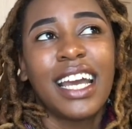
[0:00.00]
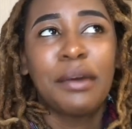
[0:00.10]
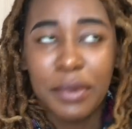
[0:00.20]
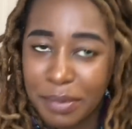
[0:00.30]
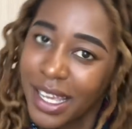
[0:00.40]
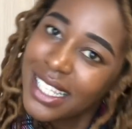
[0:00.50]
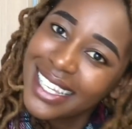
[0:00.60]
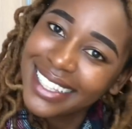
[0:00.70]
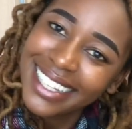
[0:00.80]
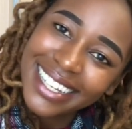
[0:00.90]
I'm
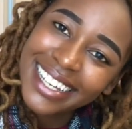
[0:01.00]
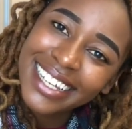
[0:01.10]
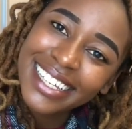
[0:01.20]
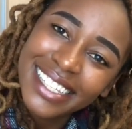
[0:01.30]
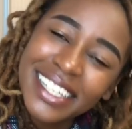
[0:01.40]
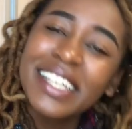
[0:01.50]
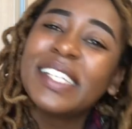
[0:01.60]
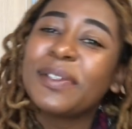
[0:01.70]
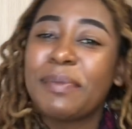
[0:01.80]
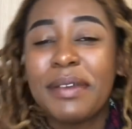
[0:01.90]
repeating this,
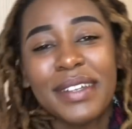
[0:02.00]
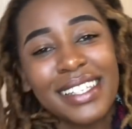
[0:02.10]
so maybe